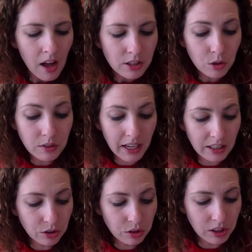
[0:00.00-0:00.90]
So
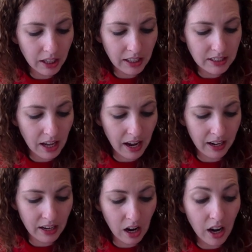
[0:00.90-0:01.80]
Daniel Shays
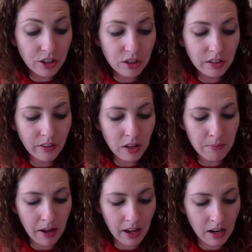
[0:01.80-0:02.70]
and hundreds of other
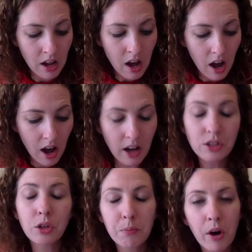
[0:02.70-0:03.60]
men
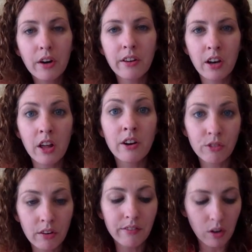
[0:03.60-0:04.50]
took part in a
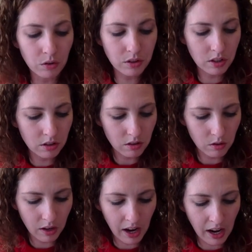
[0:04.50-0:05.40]
revolt.
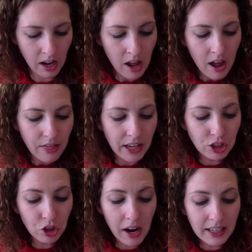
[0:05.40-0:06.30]
Okay, they
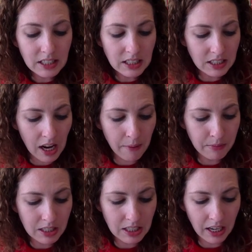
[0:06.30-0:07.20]
tried to stop
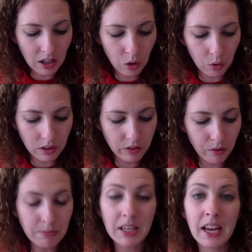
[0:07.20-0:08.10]
the state courts
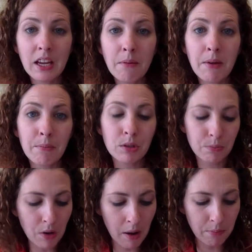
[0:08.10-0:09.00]
from taking people's
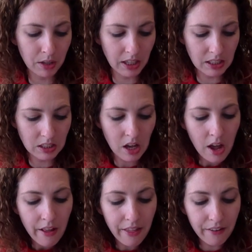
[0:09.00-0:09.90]
properties.
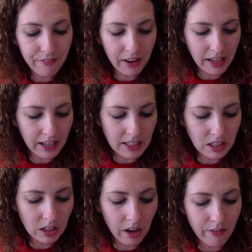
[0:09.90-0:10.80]
Their fight
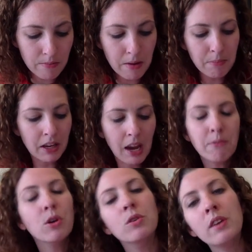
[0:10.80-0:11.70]
against the government
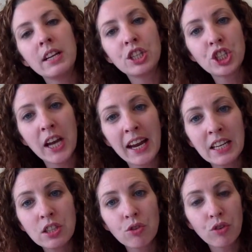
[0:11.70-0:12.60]
became known as
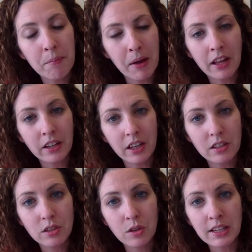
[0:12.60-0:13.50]
Shays'
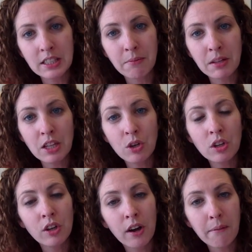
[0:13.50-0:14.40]
Rebellion. So that's something you
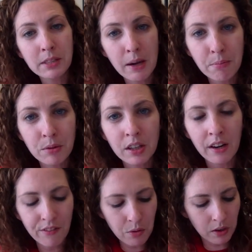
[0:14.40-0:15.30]
can look up separately
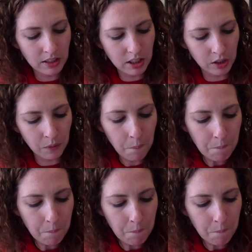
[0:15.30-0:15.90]
if you want to.